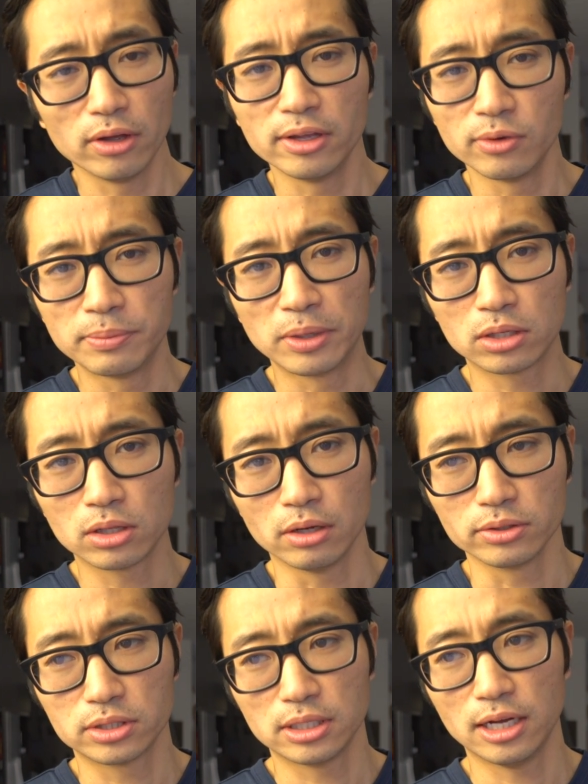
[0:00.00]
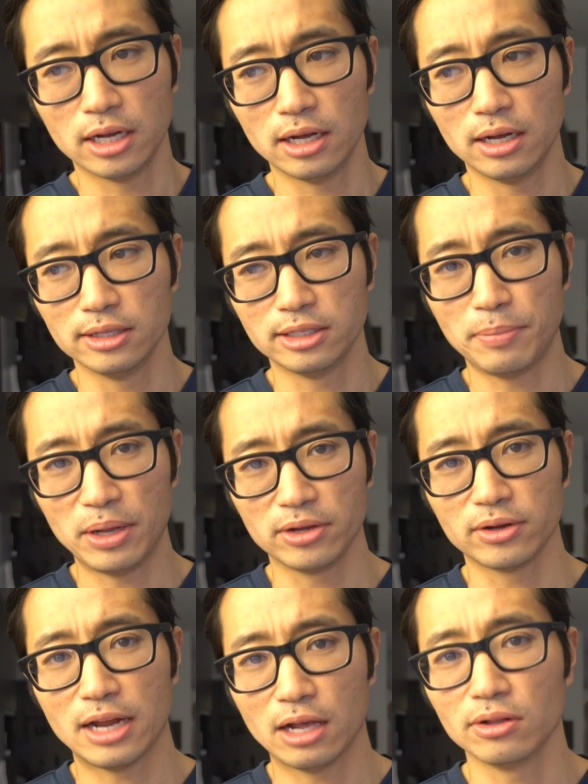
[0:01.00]
It would have been close,
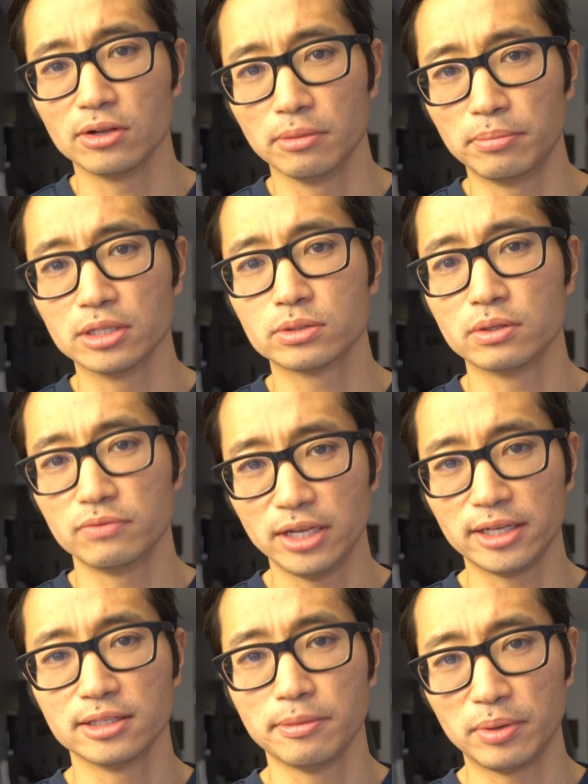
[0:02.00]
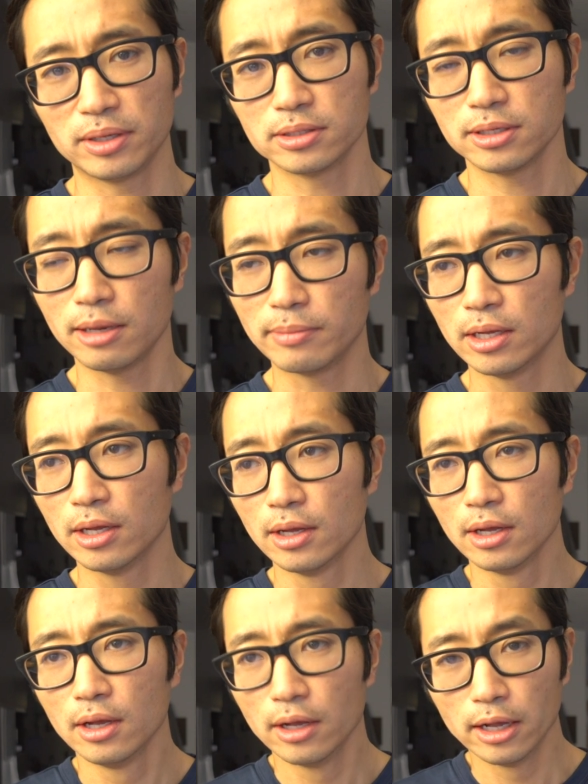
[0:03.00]
depending on how long the bus would have taken to pick us up.
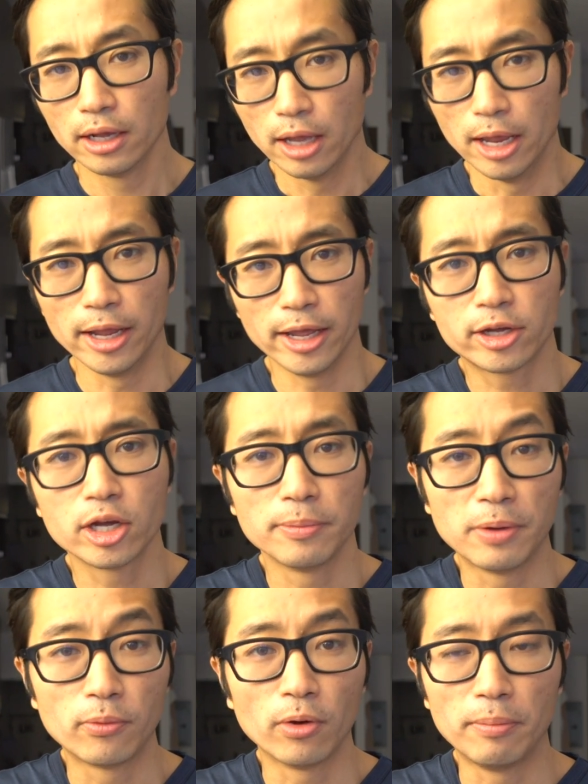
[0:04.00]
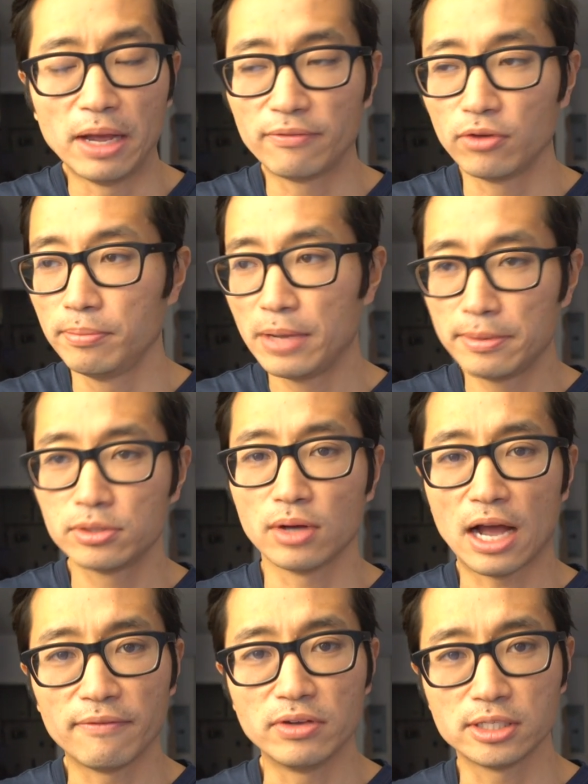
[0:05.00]
It could have been real bad for the baby,
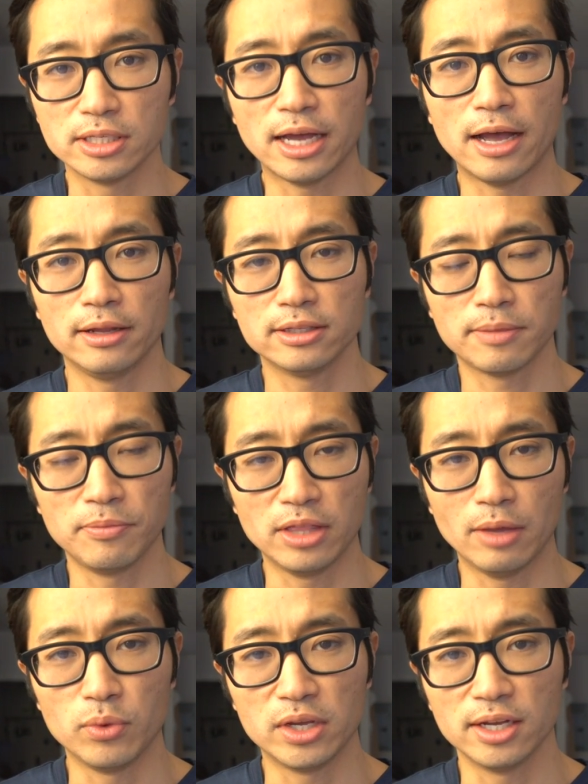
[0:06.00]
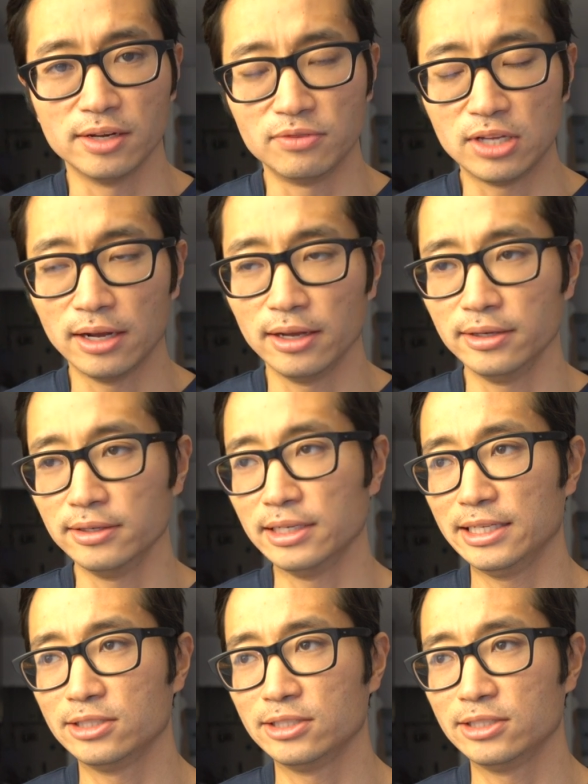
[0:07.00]
so obviously not something that we could have done.